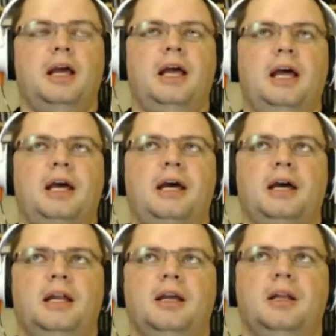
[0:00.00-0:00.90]

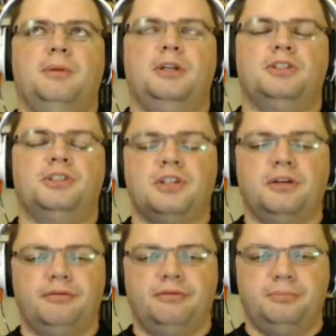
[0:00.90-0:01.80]
And I got a bunch of
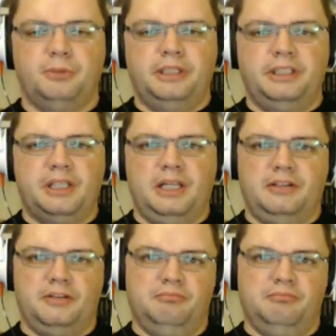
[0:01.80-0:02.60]
stuff put into that.